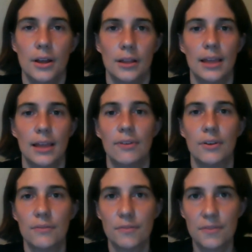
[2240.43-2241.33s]
level
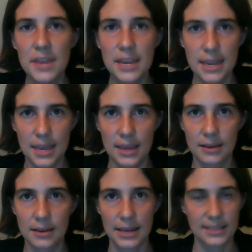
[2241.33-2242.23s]
of thinking,
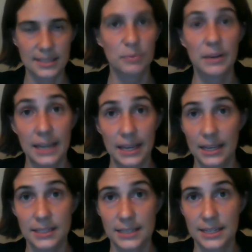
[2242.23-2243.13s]
explaining it
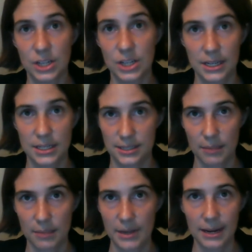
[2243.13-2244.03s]
and teaching it to
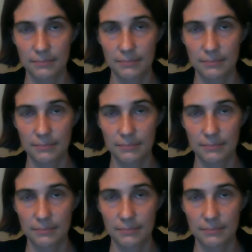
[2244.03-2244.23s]
somebody.